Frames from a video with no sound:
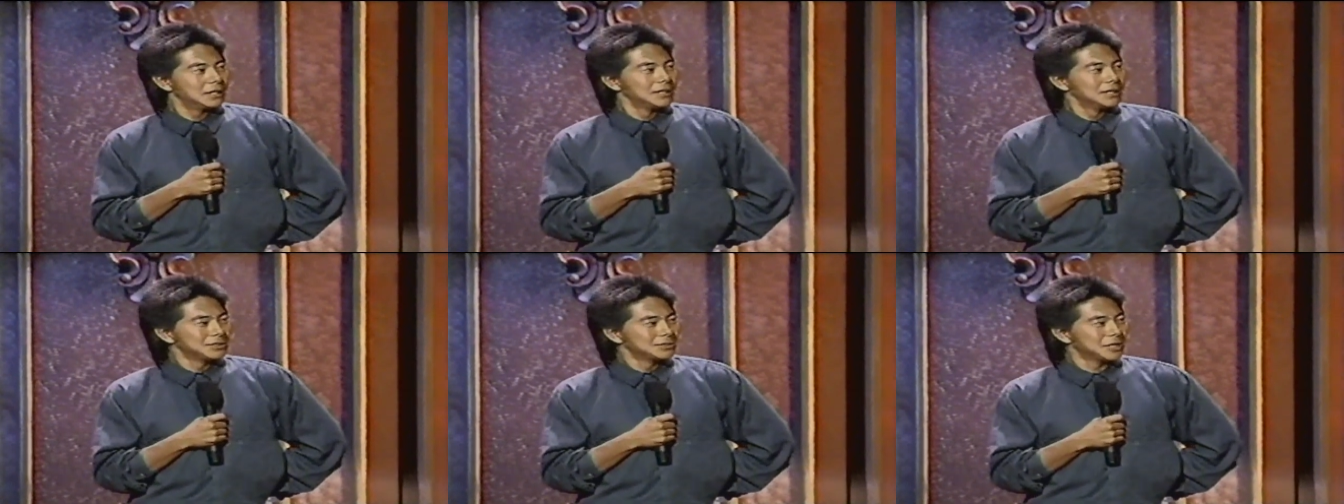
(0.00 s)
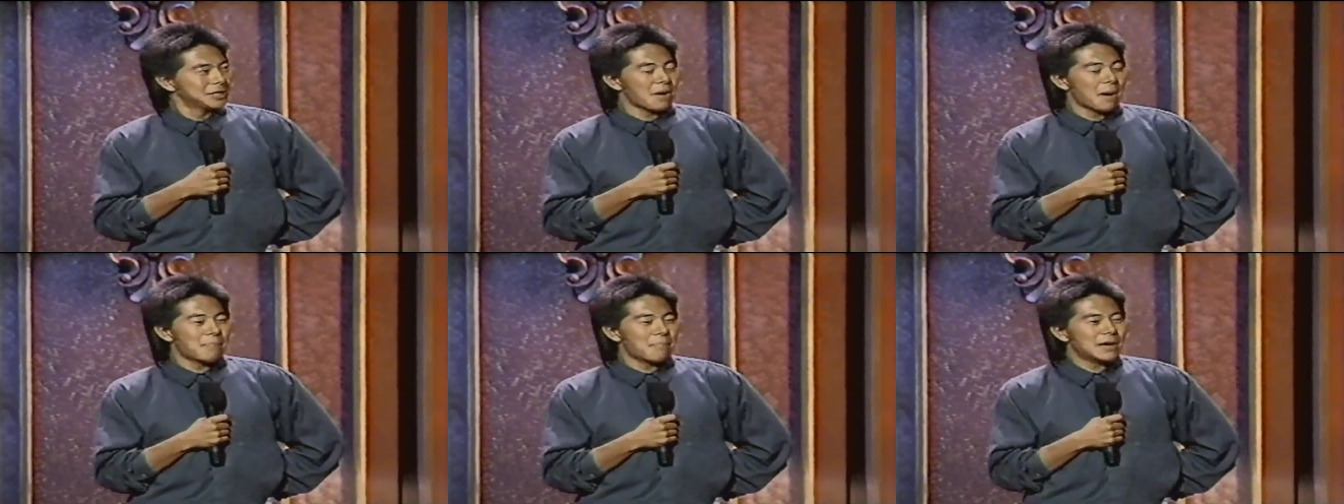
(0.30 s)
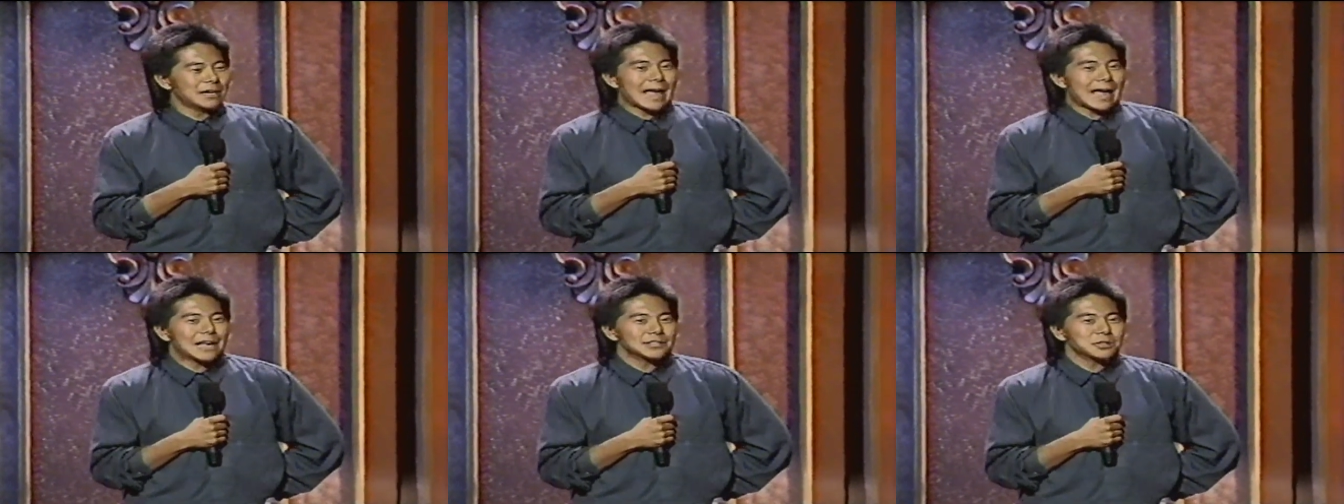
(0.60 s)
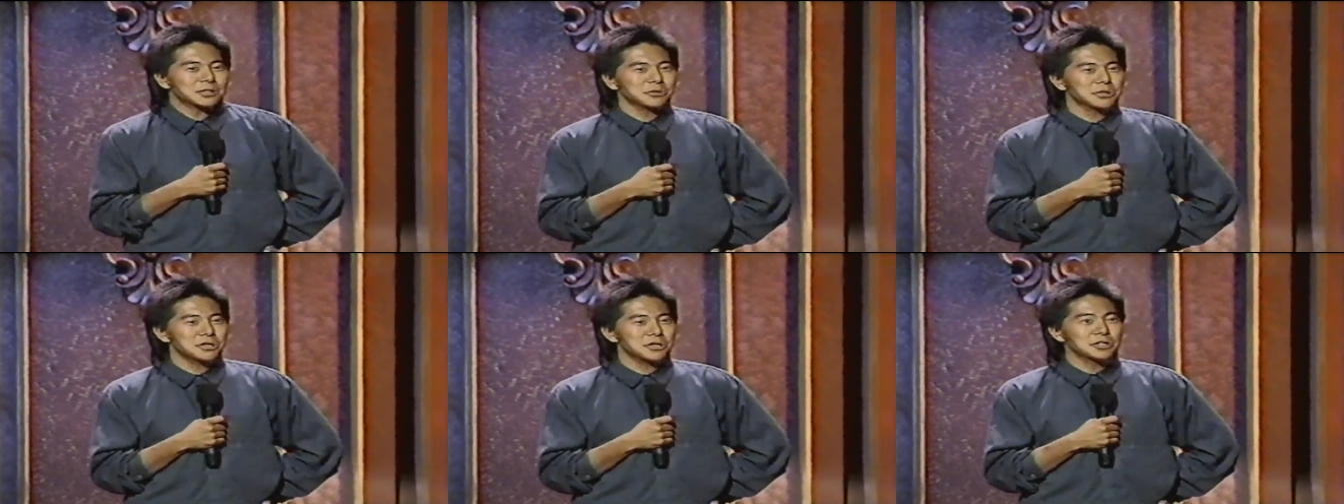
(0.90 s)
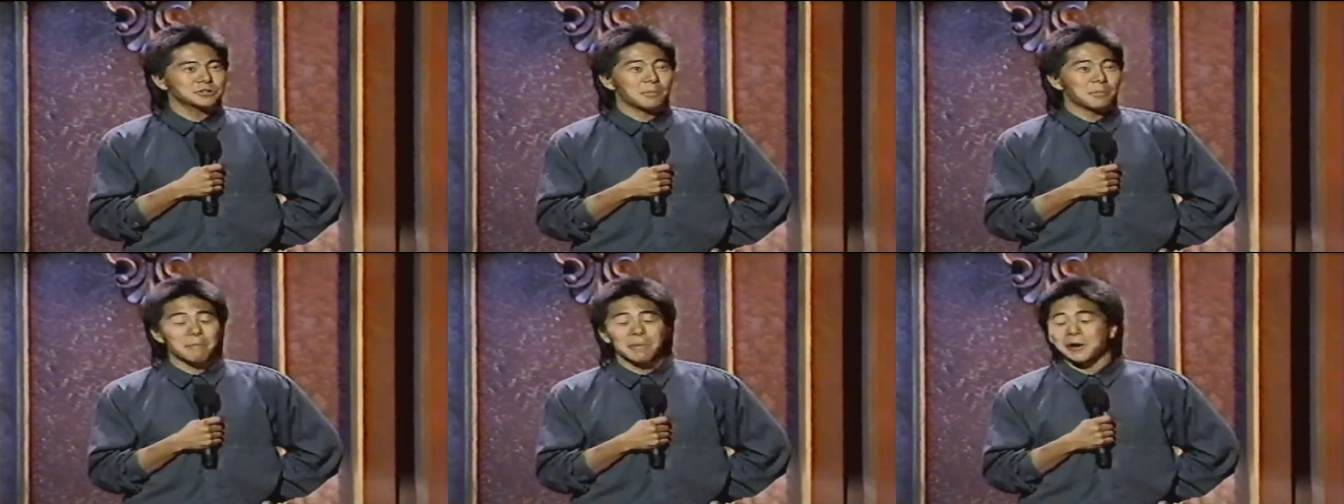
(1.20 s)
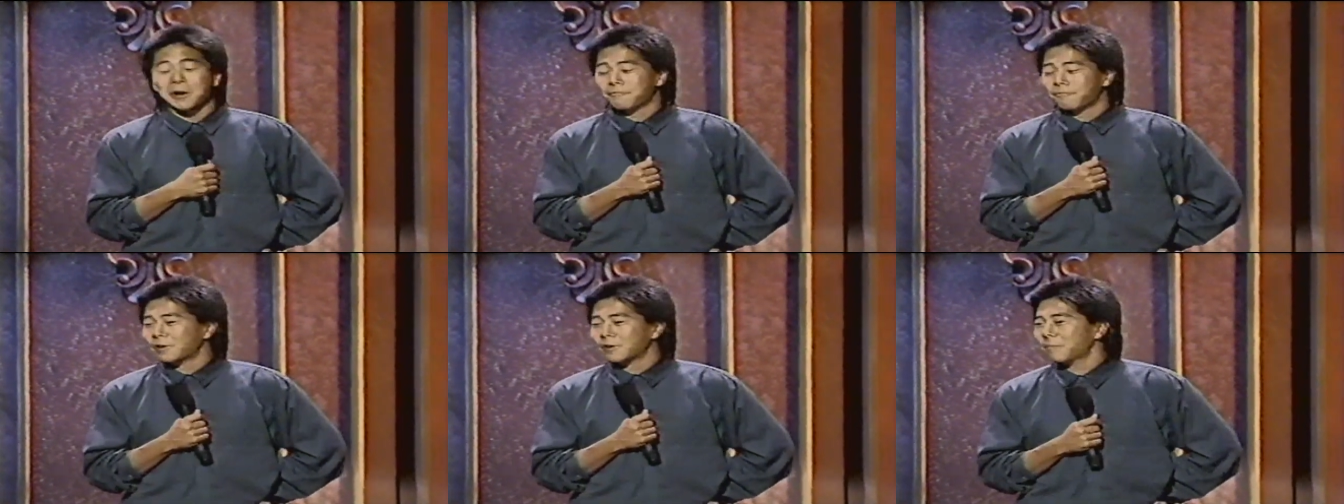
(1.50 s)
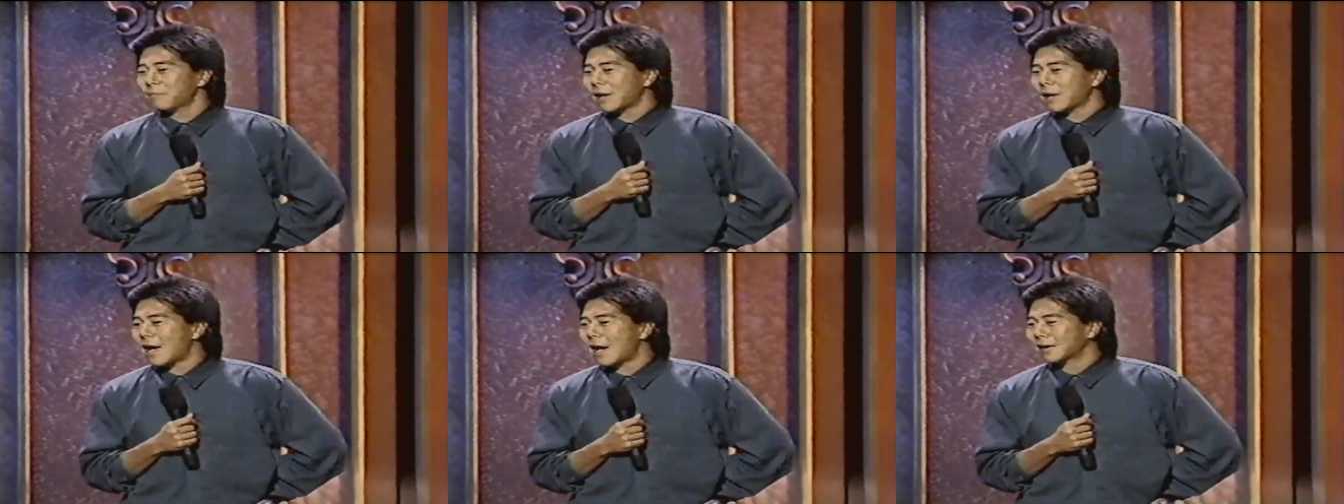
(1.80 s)
See, my buddy, guys don't do this. My buddy
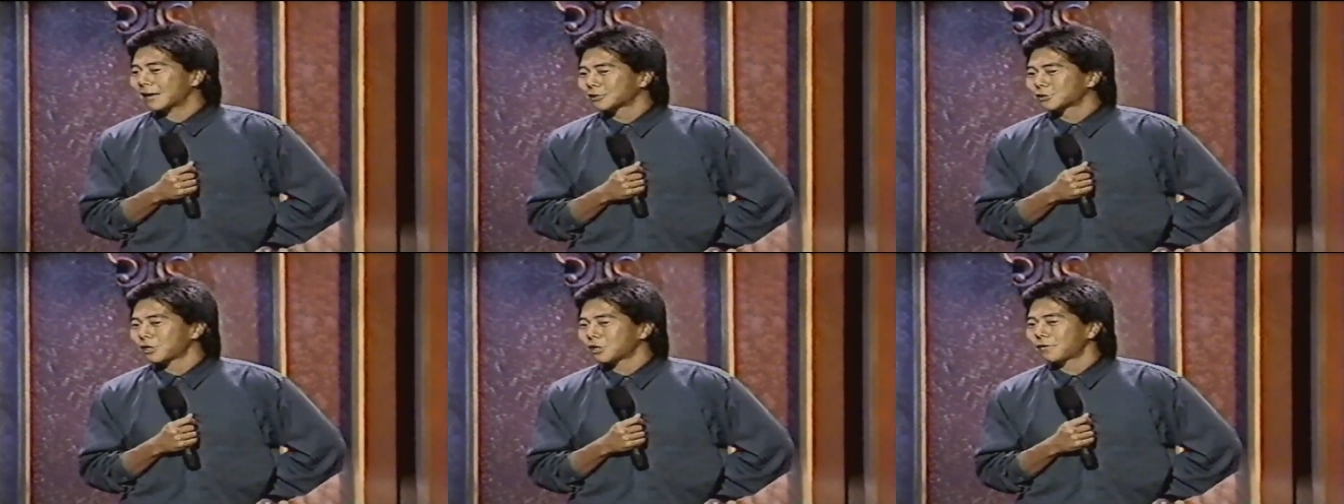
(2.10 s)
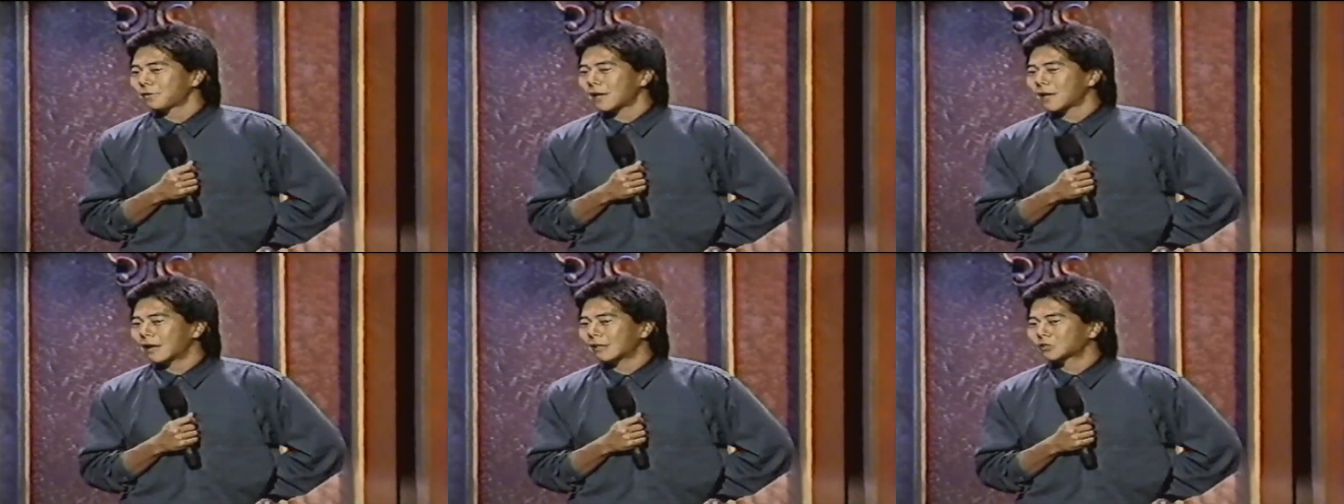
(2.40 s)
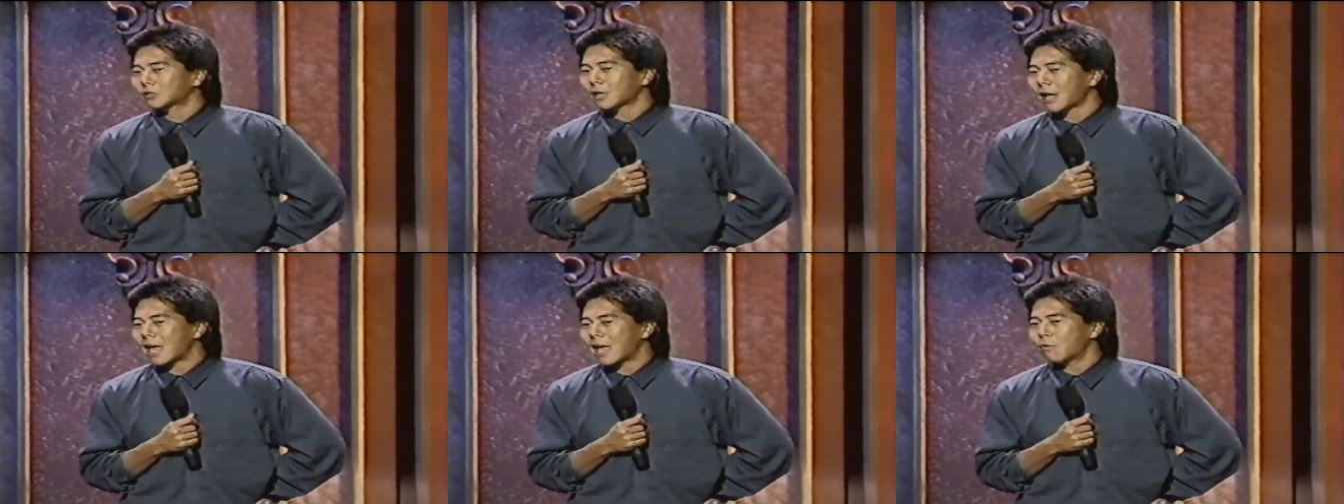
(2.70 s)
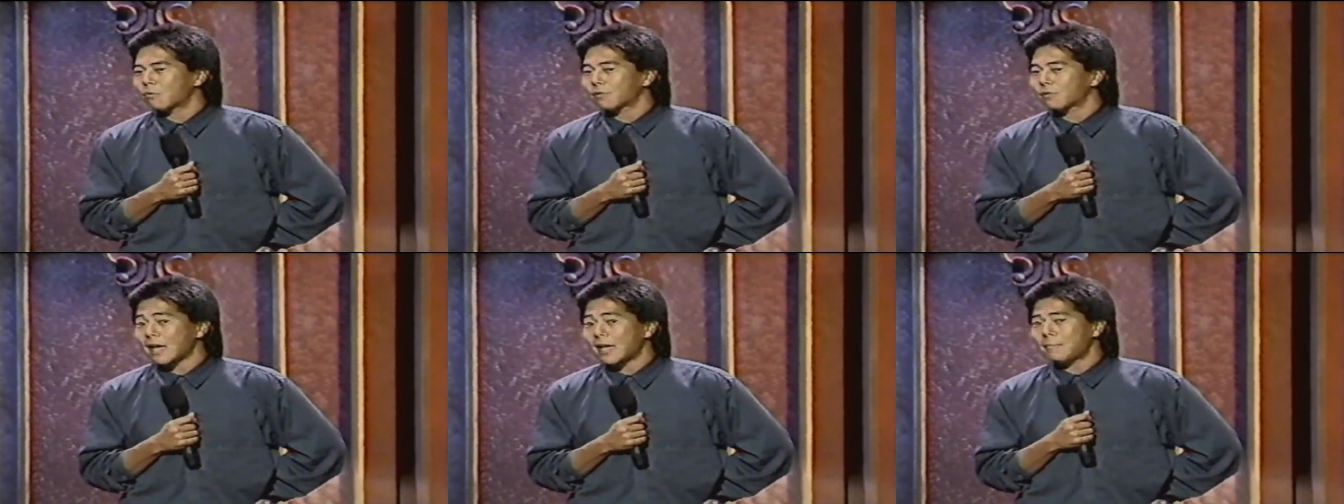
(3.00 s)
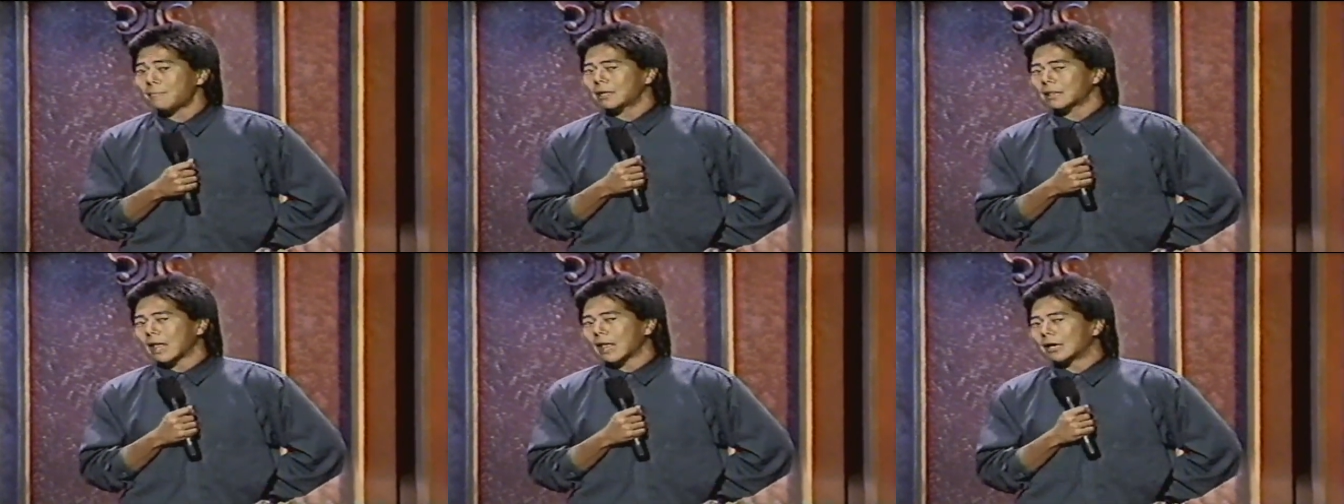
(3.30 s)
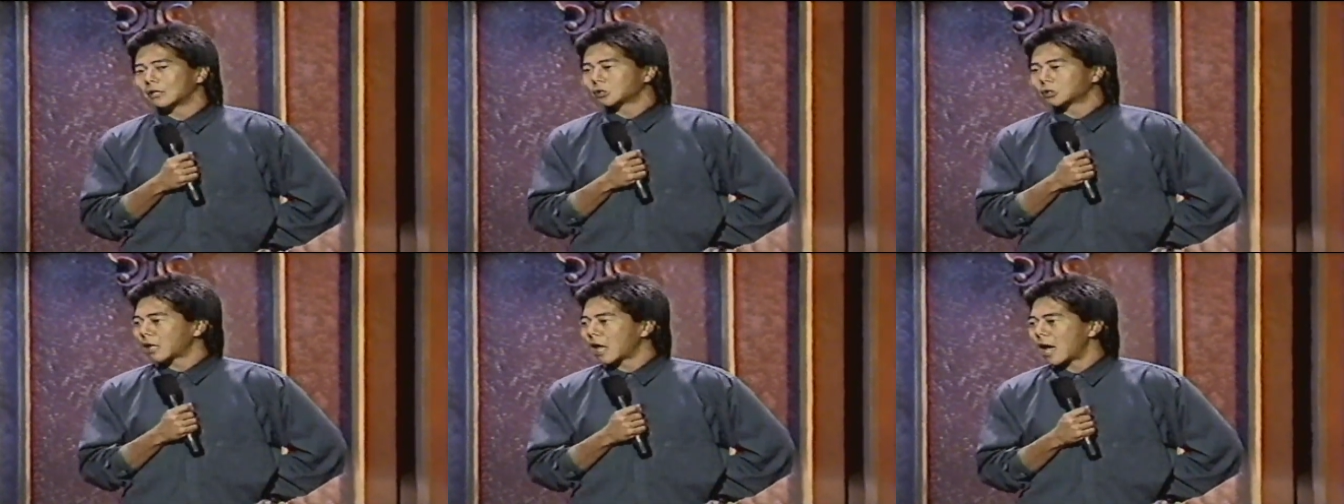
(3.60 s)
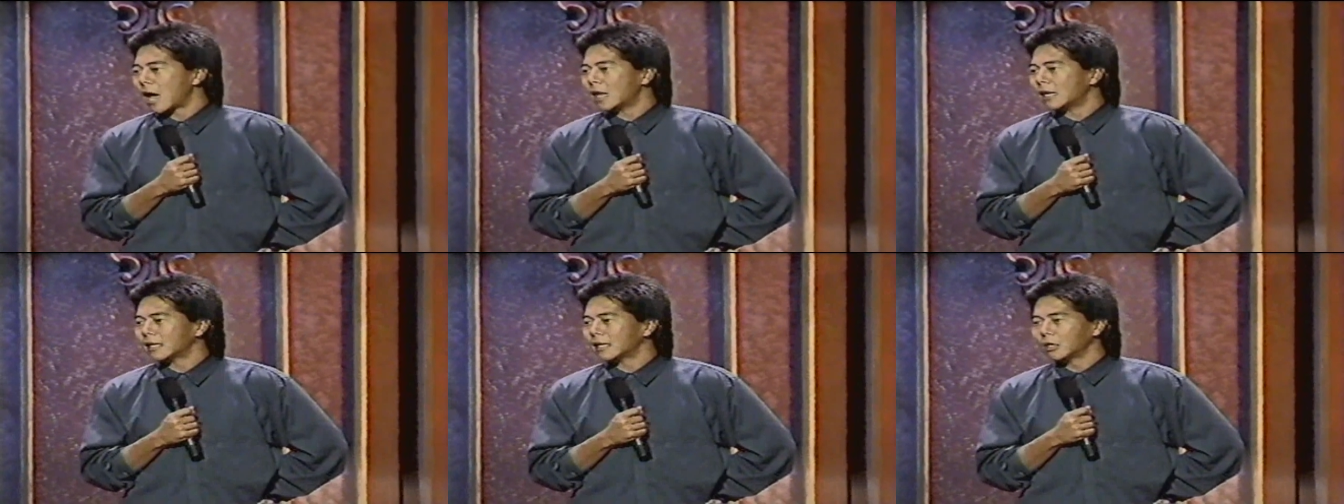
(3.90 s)
freaked me out, because the other night I said, "Hey, I'm with Amy last night."